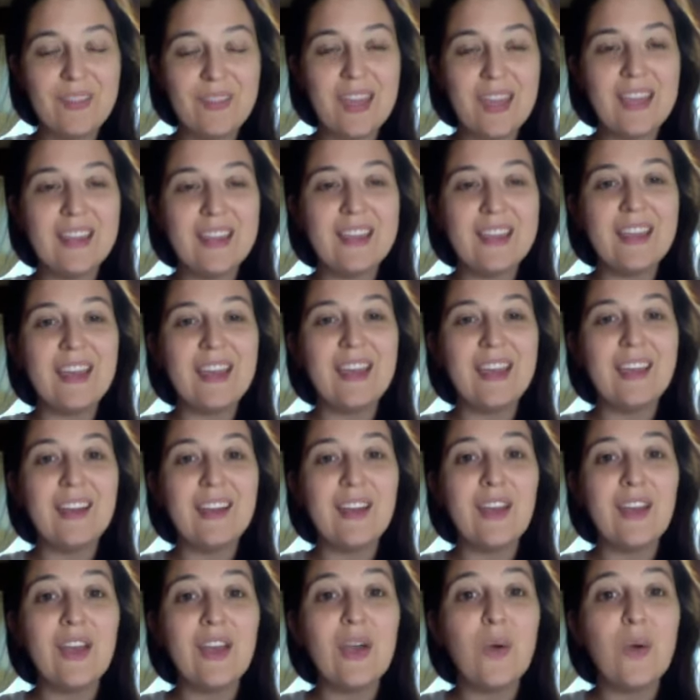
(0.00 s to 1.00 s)
and
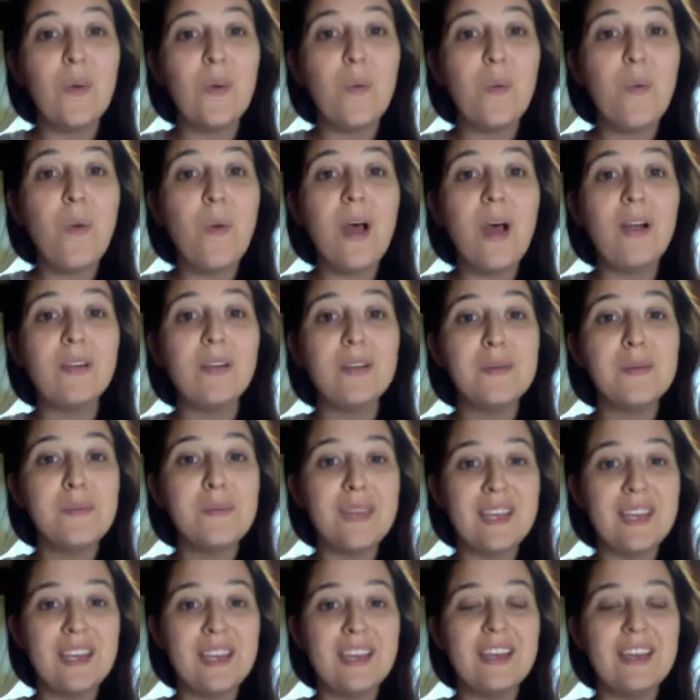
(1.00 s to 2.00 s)
then
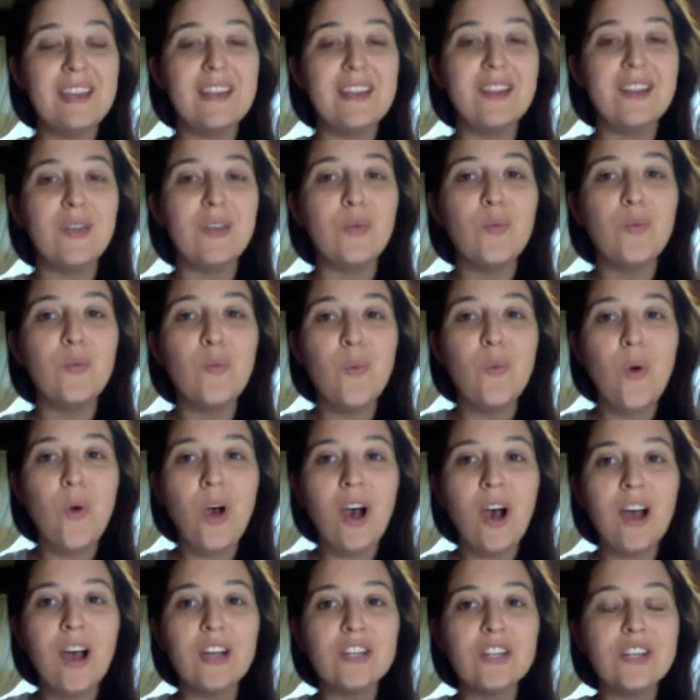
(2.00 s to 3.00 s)
welcoming in the
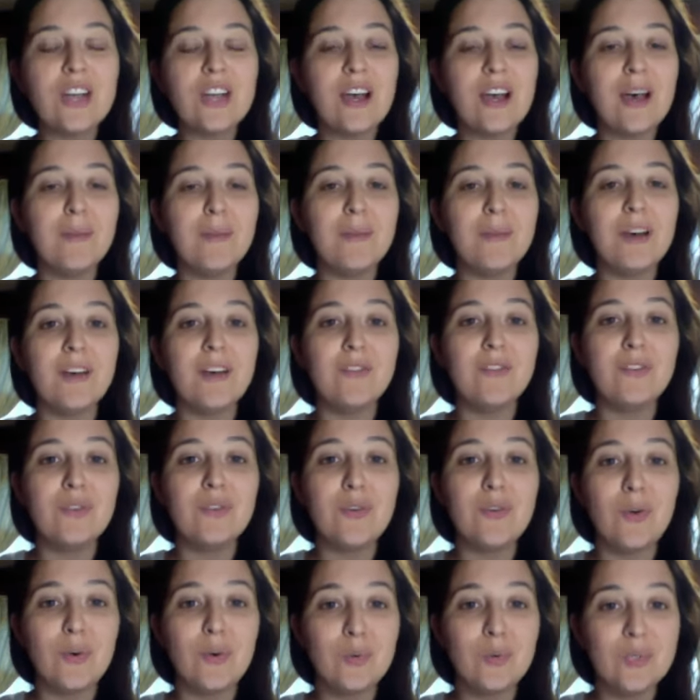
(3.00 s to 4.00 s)
wash up of
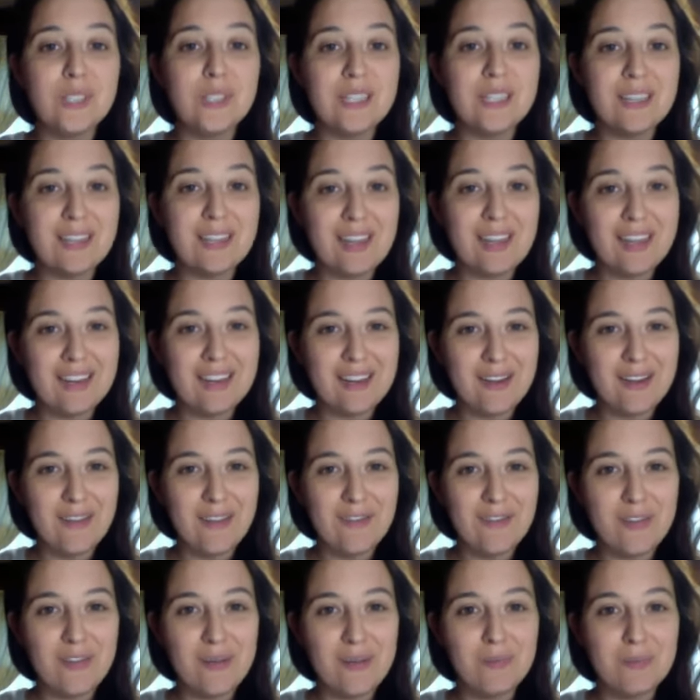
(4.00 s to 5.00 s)
golden light
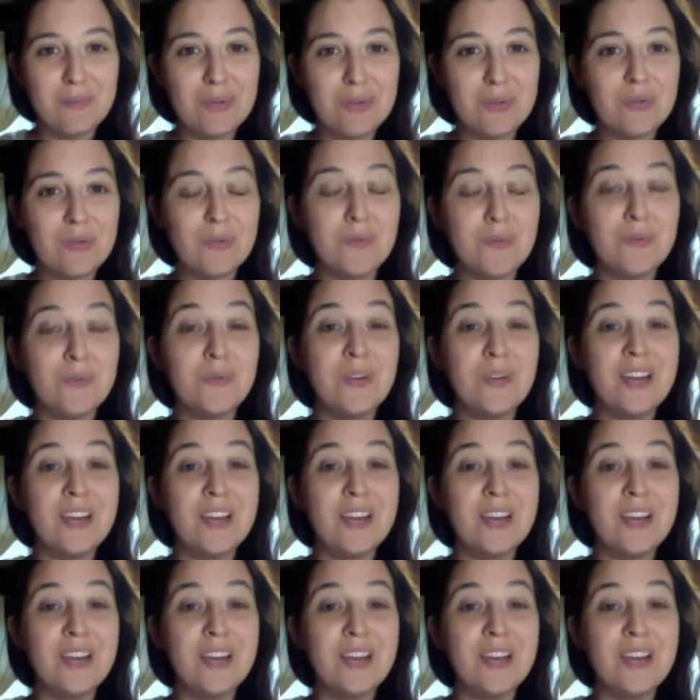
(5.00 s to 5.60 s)
of pure,